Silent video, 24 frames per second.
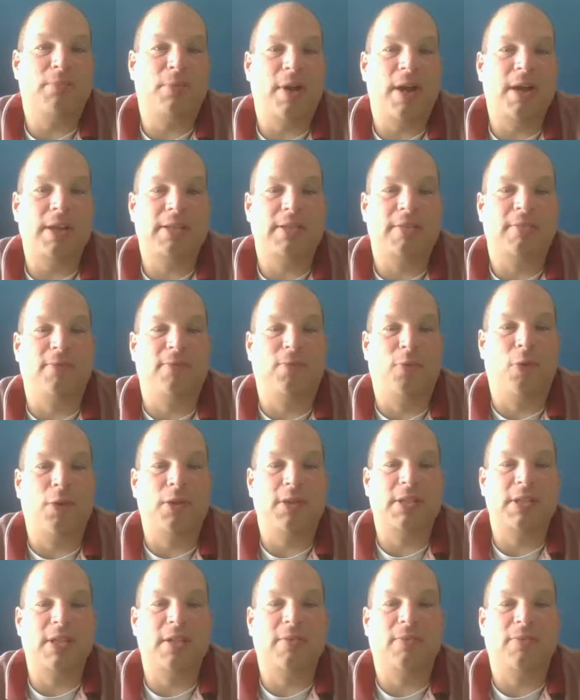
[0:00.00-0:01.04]
press in
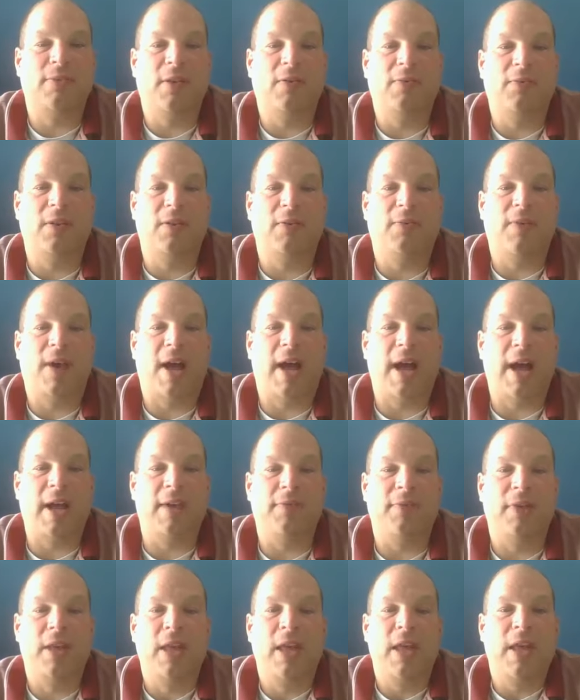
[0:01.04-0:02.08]

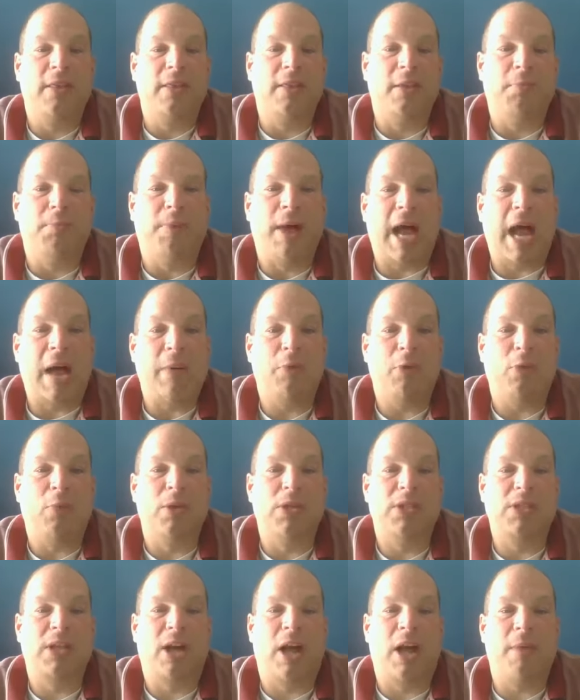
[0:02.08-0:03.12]
1455, the Bible
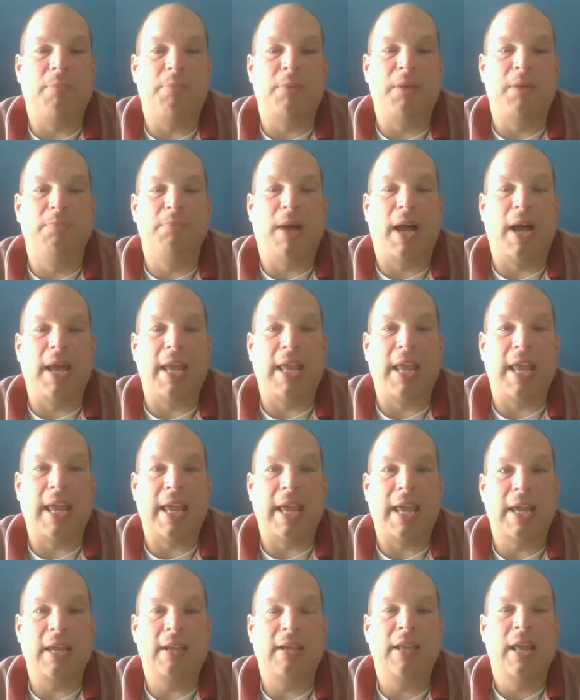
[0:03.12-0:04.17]
was copied by
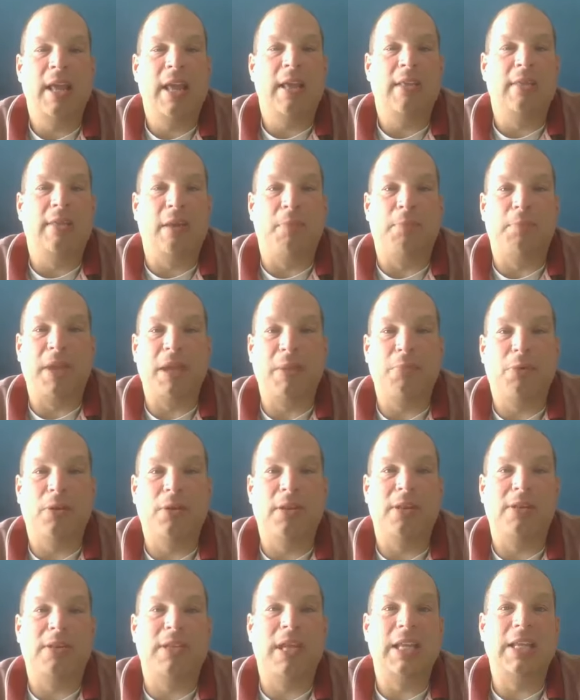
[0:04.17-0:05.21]
hand. The people
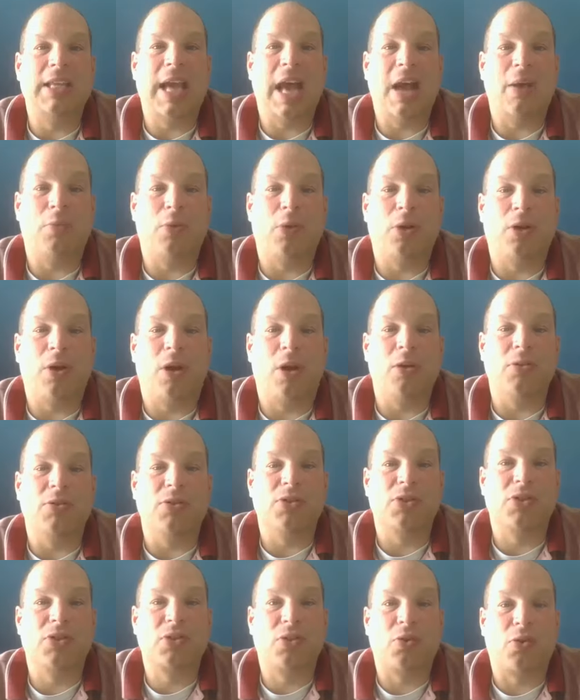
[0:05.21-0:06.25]
that did that were called
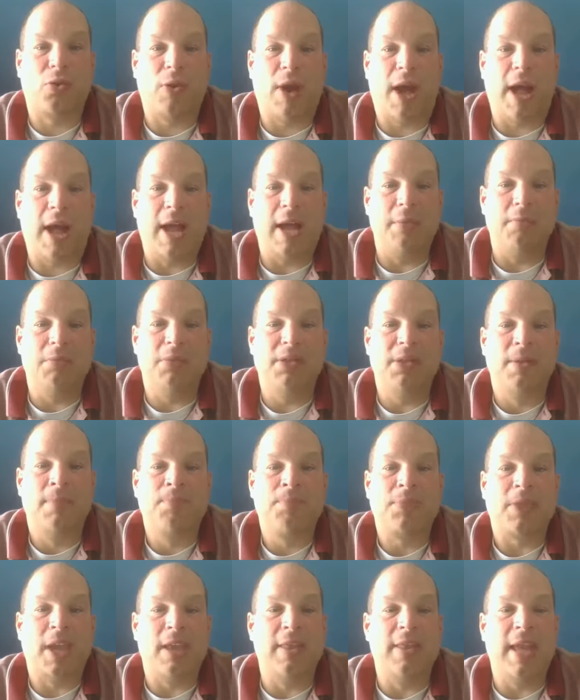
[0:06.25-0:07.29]
scribes,
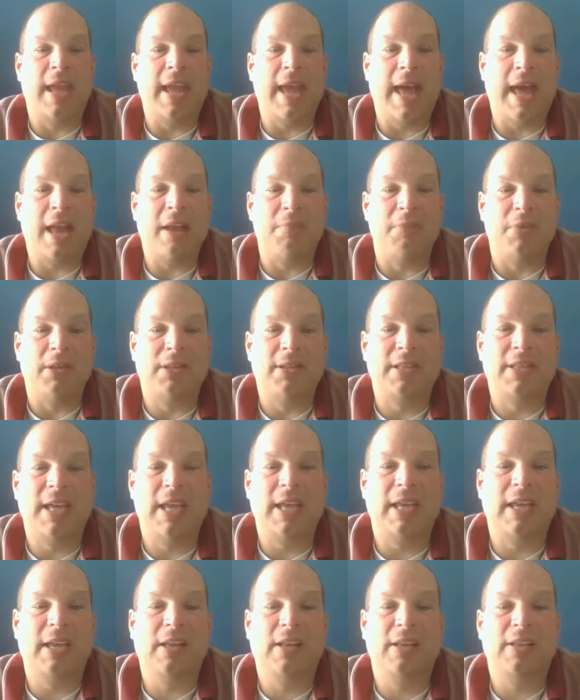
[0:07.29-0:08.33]
and they had a
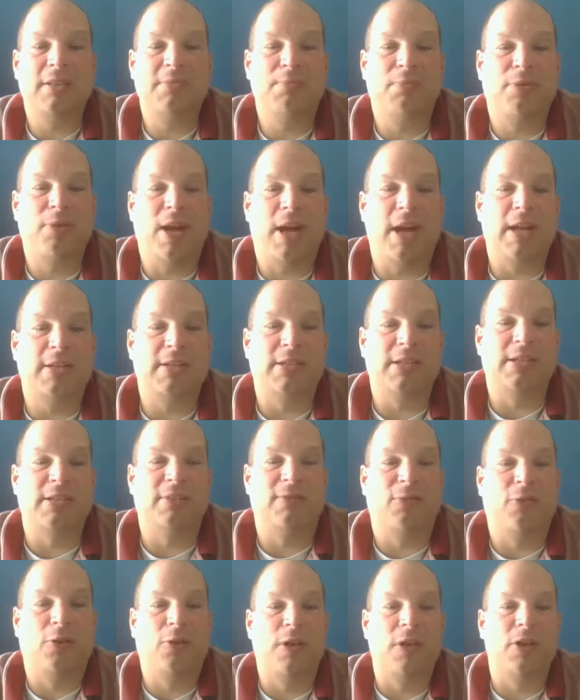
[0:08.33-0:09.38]
meticulous process
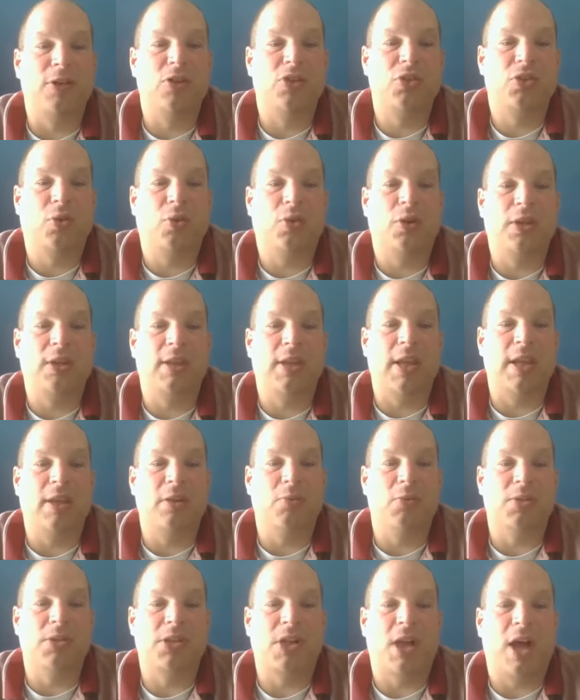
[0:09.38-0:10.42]
for ensuring that
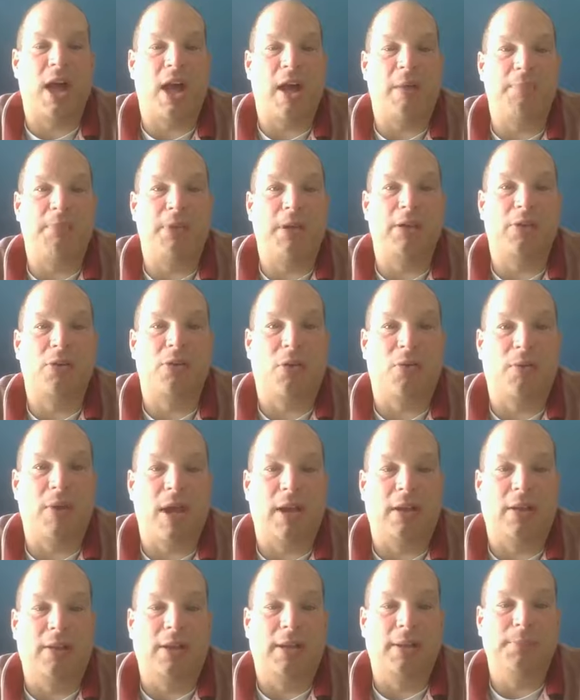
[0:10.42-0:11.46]
it was copied
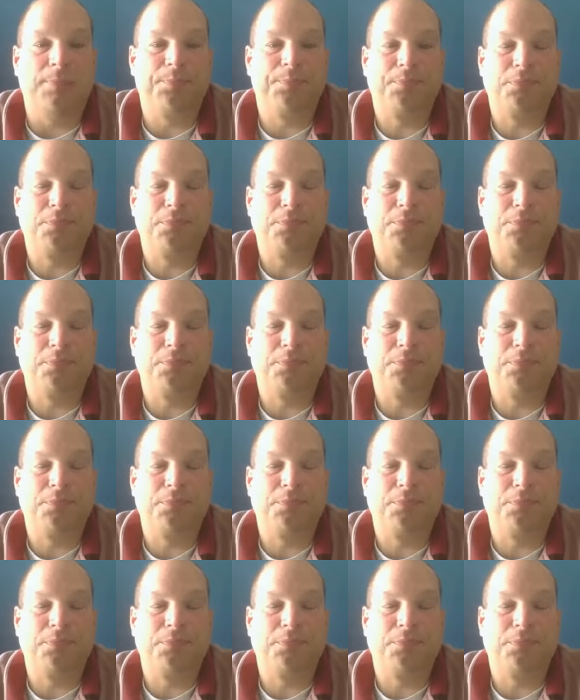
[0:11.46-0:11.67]
correctly.